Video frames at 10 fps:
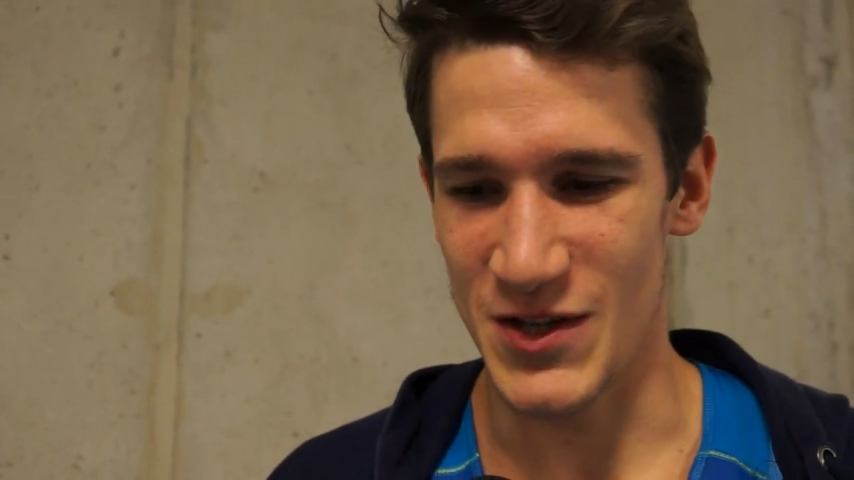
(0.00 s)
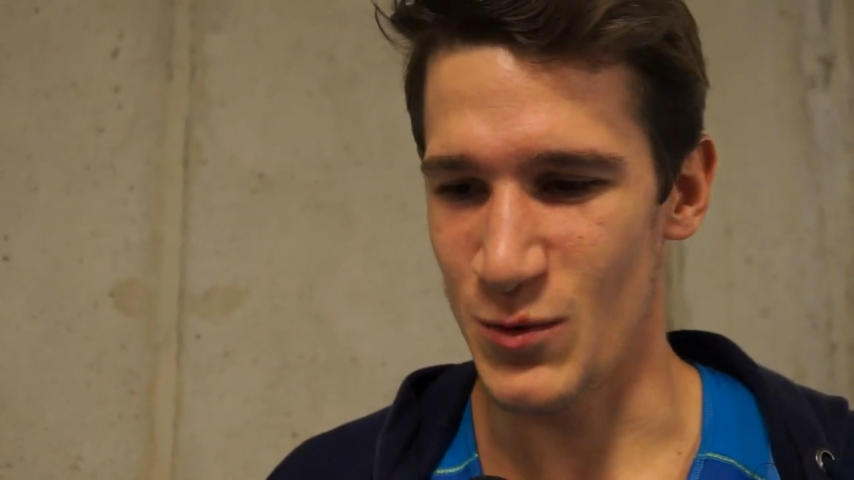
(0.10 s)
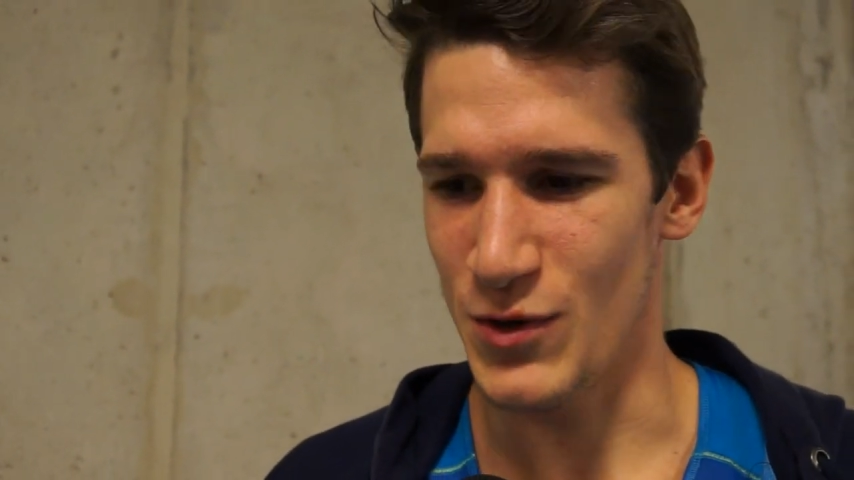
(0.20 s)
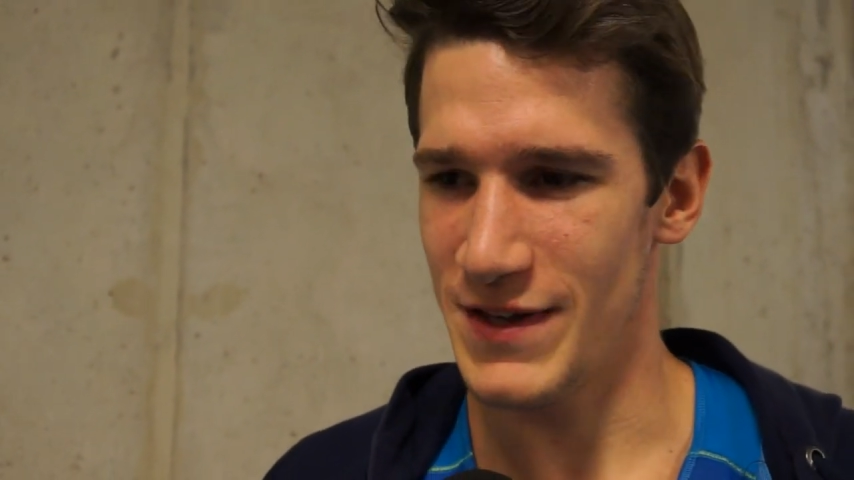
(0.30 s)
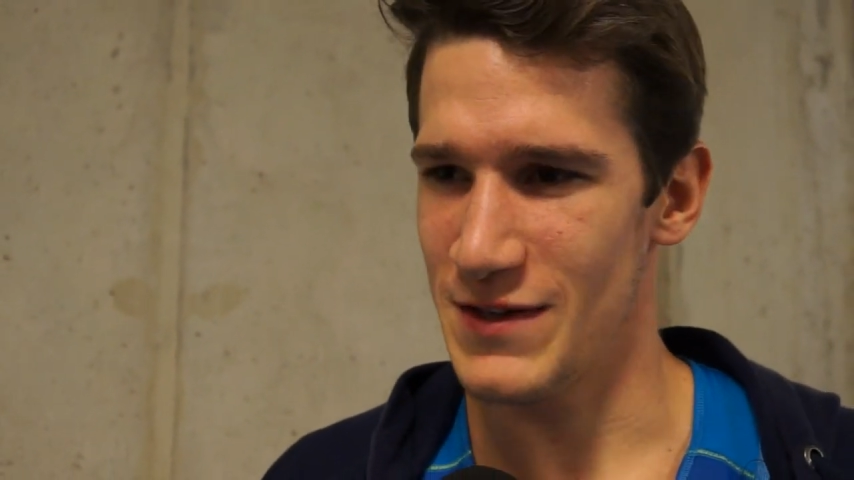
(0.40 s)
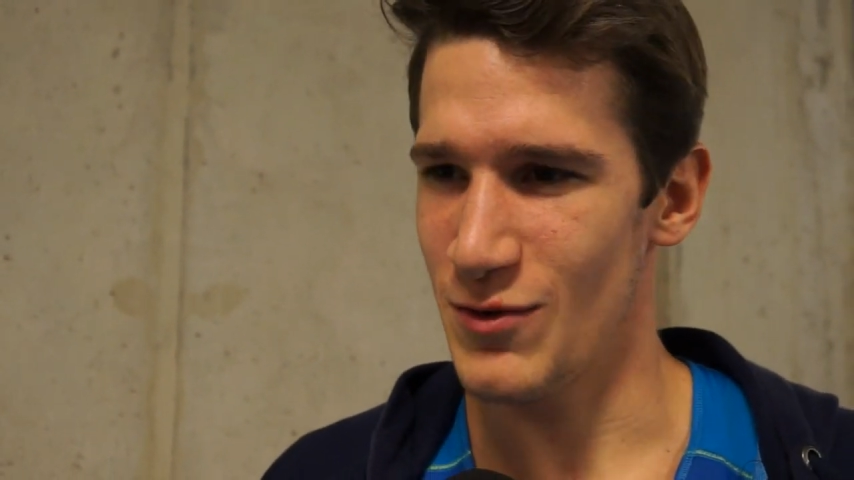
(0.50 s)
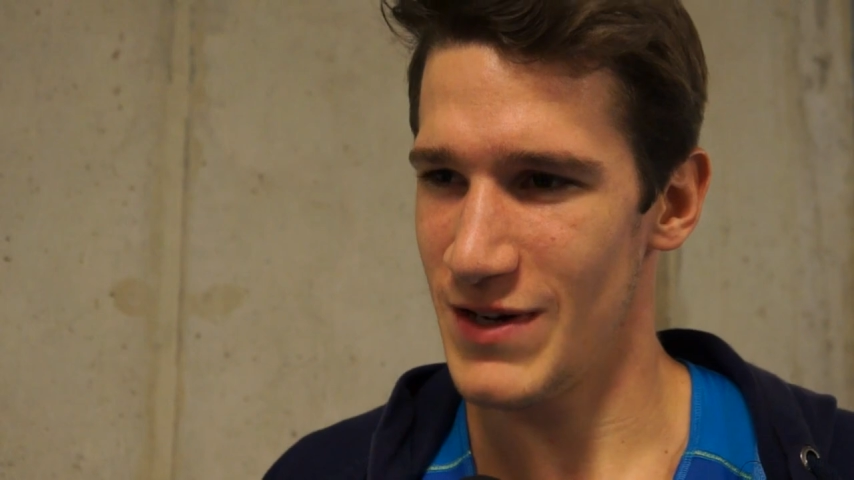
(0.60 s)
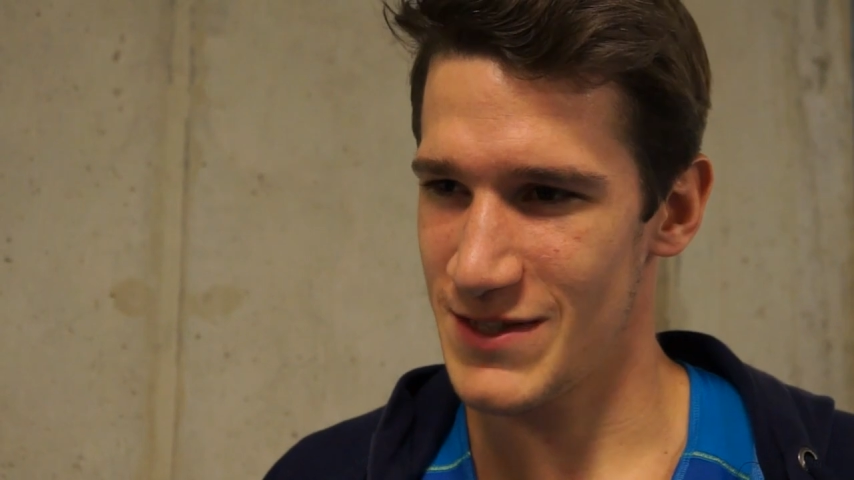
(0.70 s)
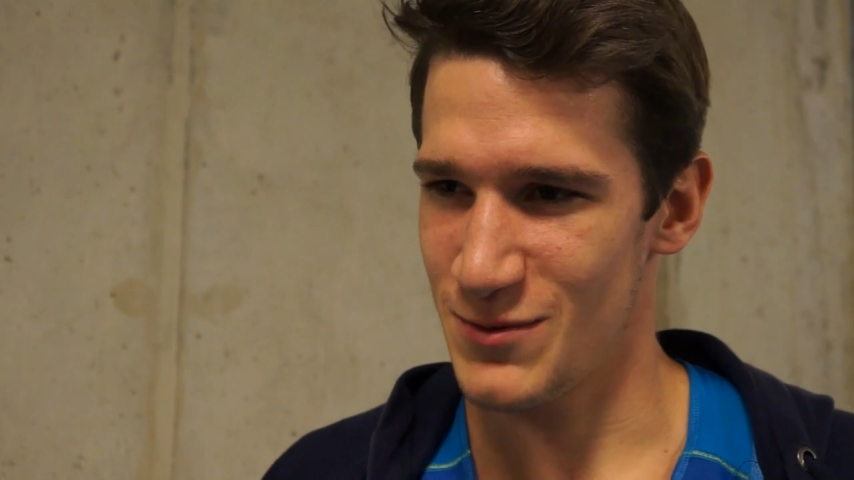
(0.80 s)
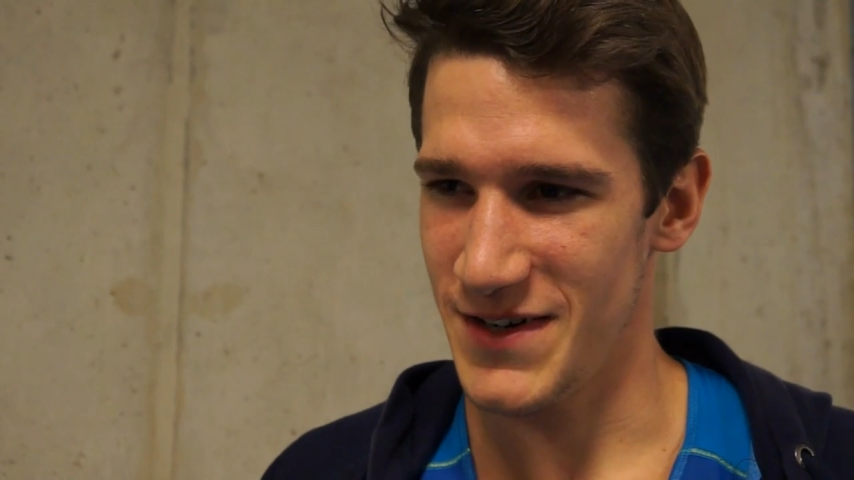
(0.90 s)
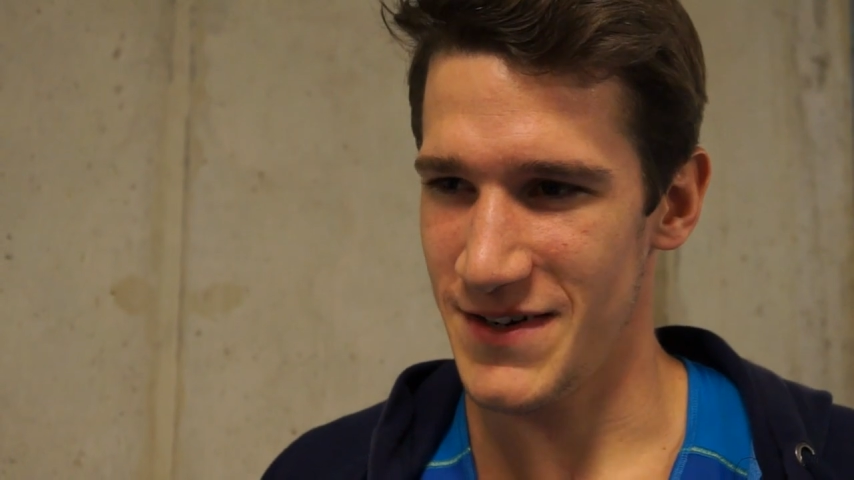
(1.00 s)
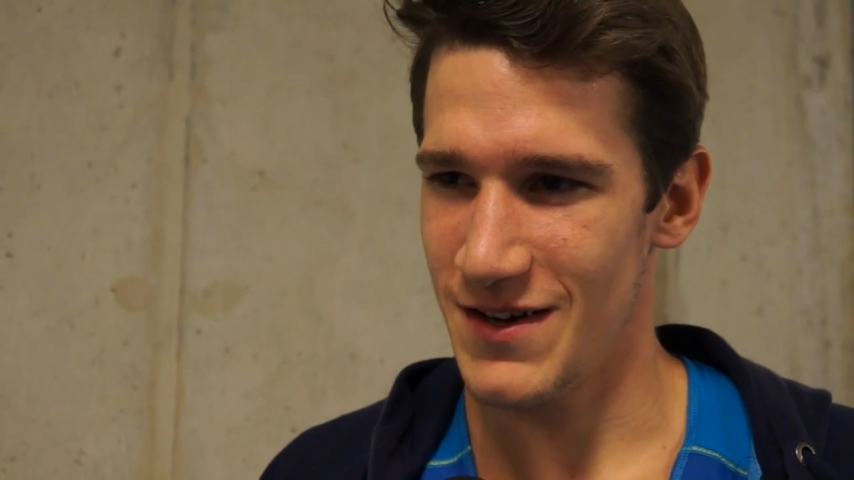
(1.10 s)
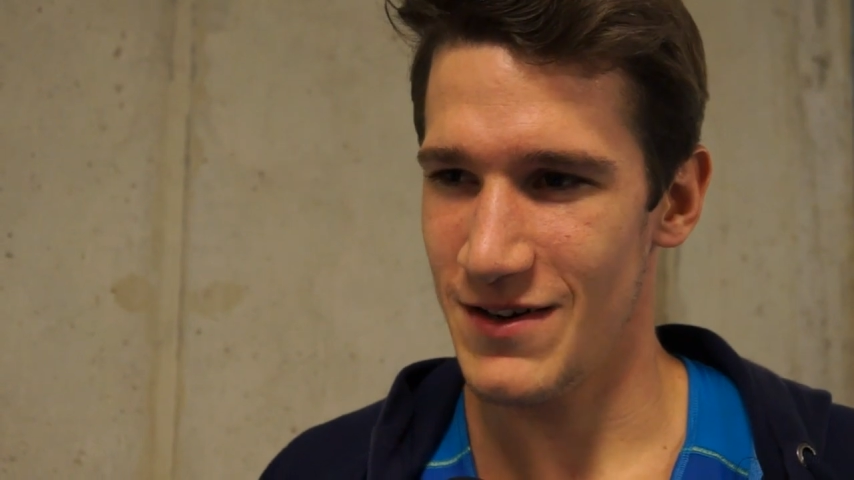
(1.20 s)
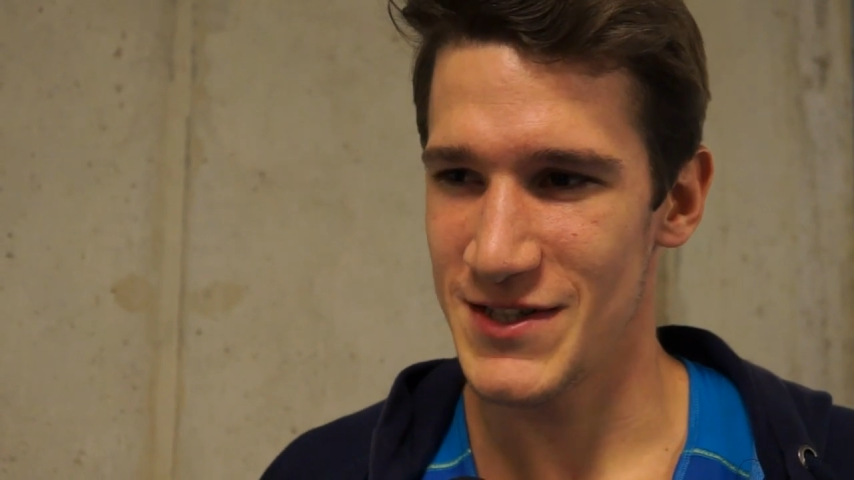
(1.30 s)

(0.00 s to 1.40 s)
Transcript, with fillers: on the world indoor list right now,